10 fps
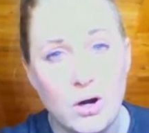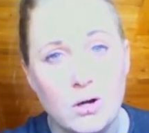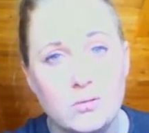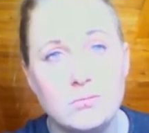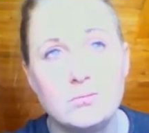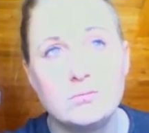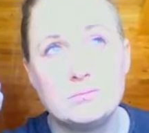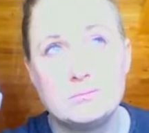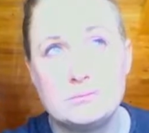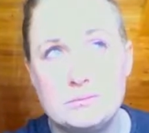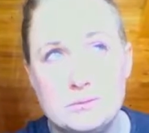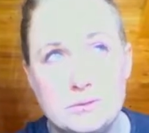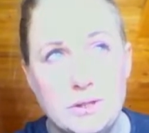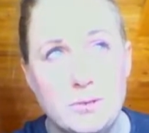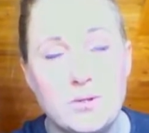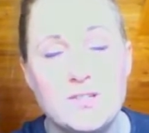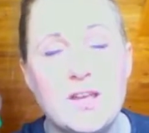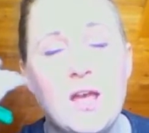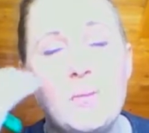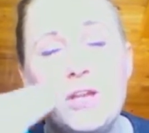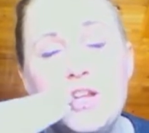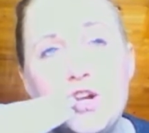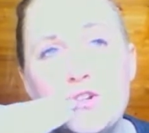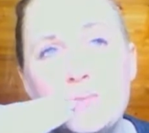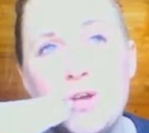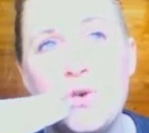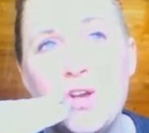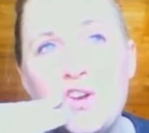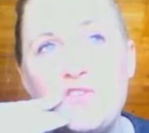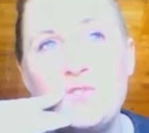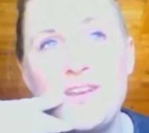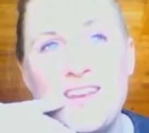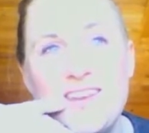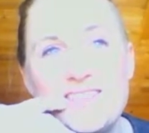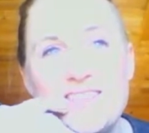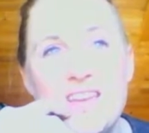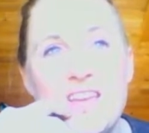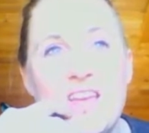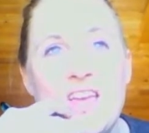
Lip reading: for, I don't want to say how many years, but going on a few decades,